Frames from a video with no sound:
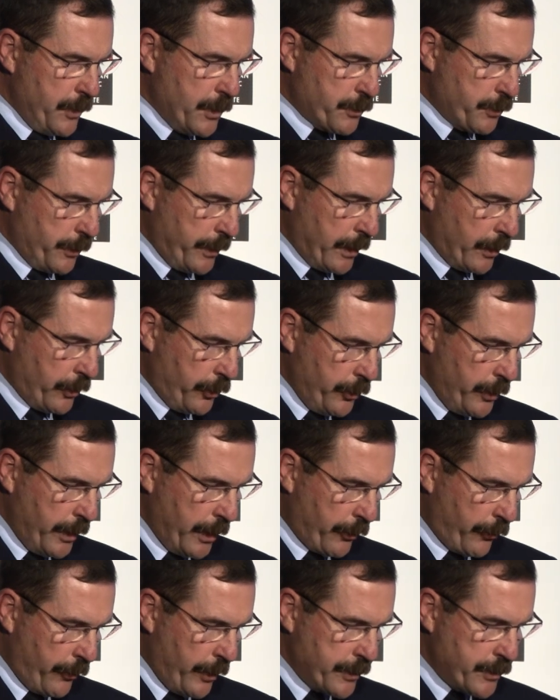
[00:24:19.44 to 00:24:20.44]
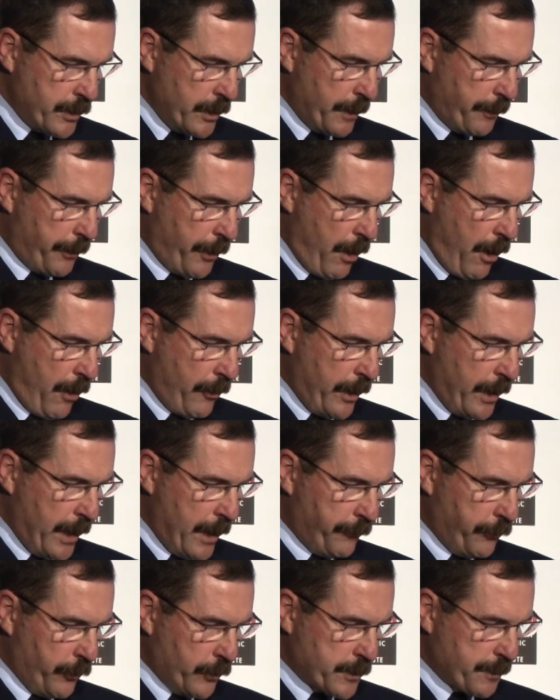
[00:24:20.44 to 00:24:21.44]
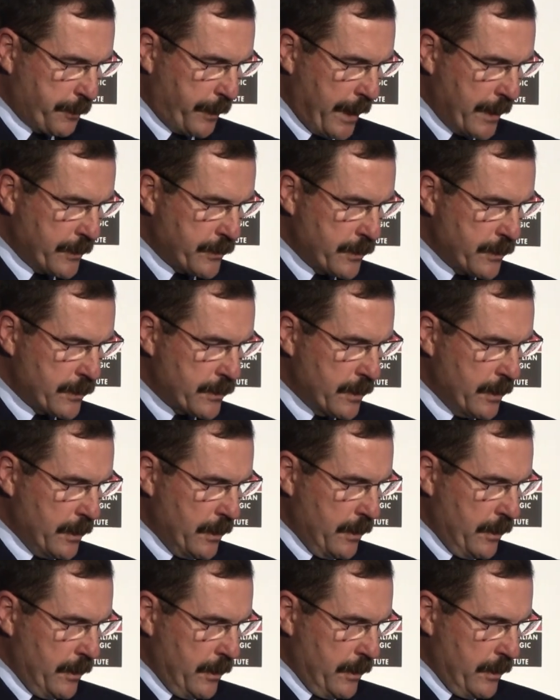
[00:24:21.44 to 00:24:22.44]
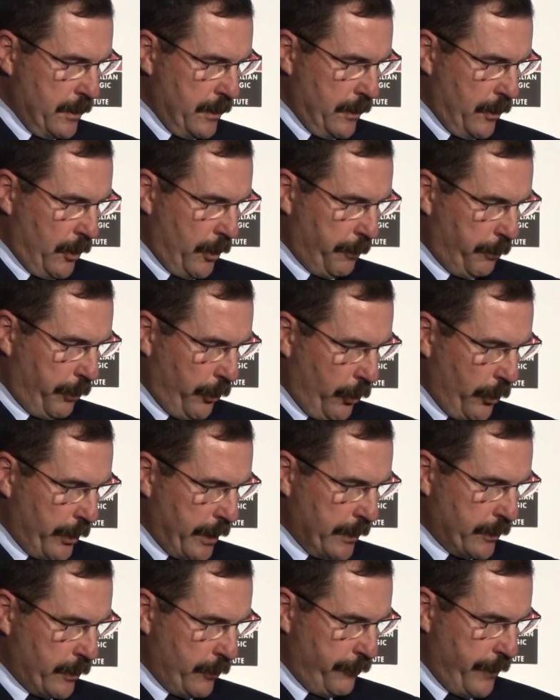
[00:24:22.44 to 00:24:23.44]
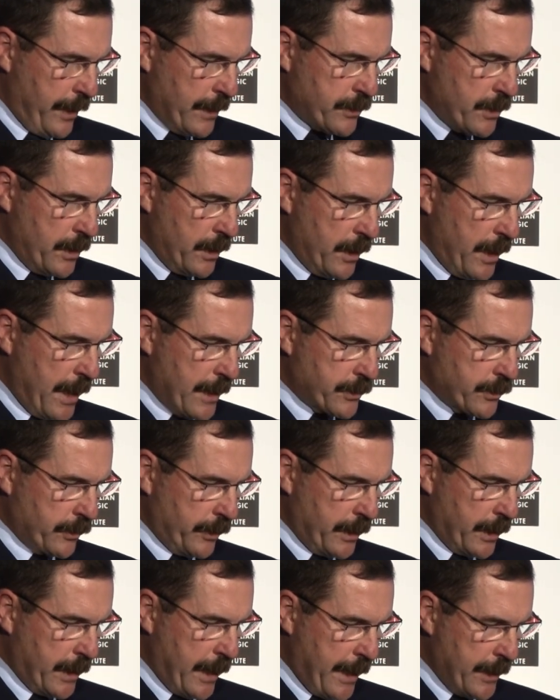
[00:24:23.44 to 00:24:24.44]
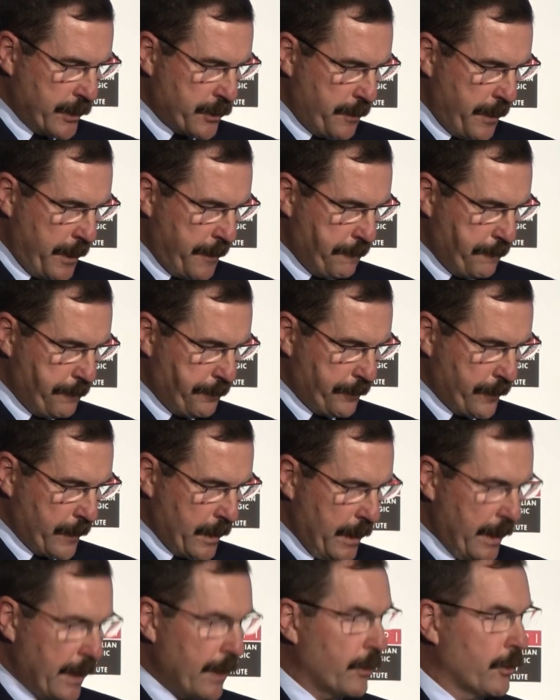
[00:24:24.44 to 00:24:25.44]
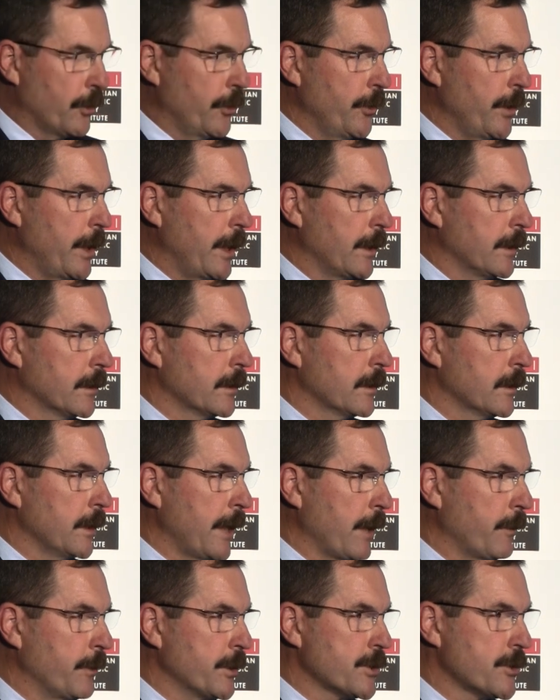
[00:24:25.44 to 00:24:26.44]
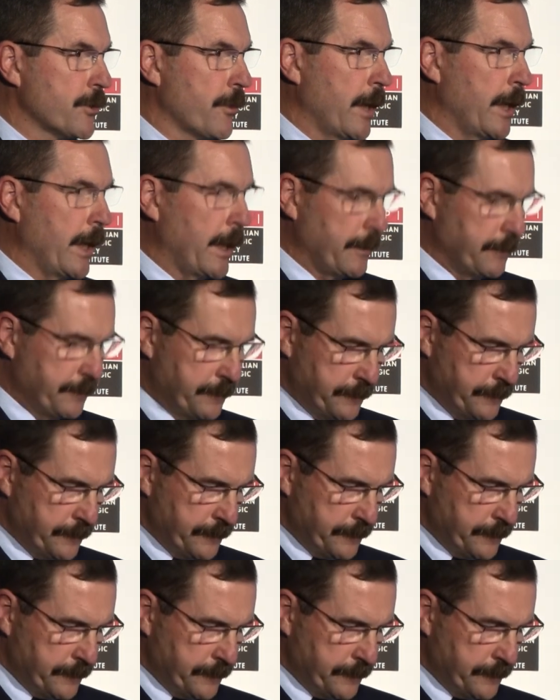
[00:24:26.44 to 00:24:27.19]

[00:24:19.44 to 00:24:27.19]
This will include increasing the priority Air Force places on broader defence international engagement, including language training.